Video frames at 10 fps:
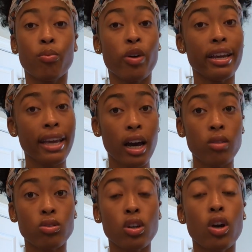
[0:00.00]

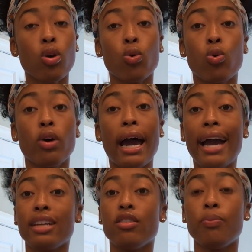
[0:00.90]
breakouts or
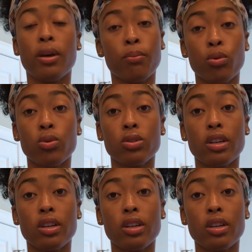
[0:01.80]
active pimples.